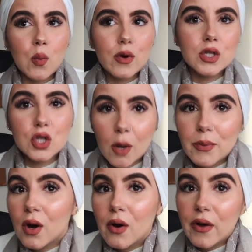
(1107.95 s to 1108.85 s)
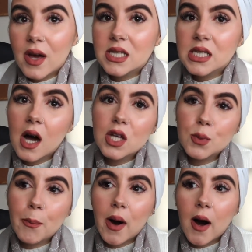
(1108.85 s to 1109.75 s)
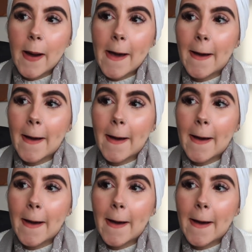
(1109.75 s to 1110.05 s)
wouldn't stop your career as such, but